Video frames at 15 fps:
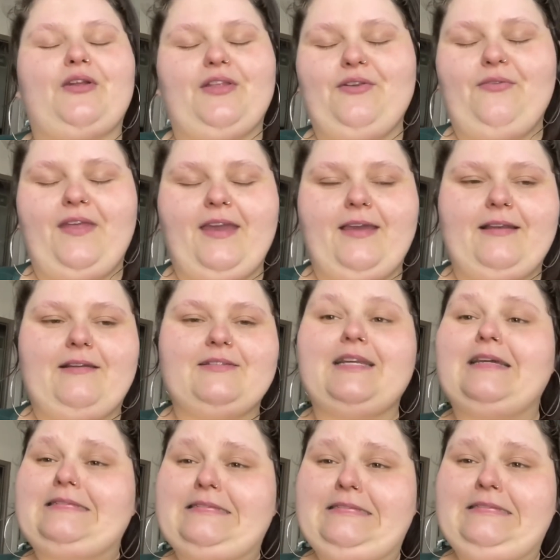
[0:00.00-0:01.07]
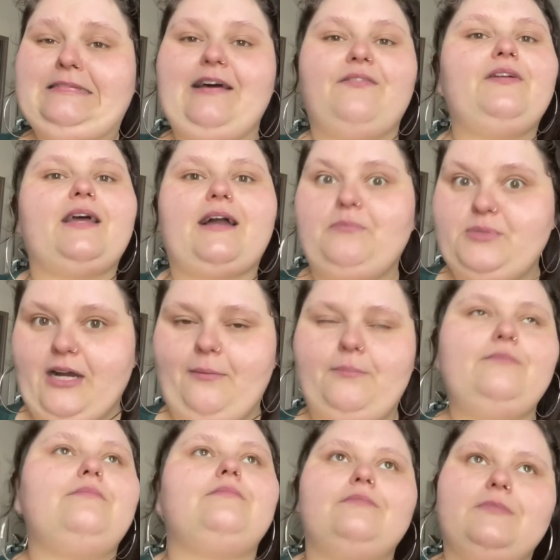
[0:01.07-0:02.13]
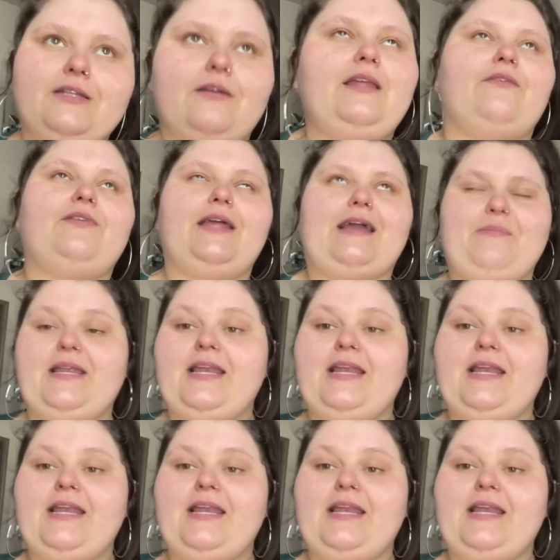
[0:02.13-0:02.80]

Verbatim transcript: than you think. And I was like, I feel like I'm dumb. Literally, I feel like I'm an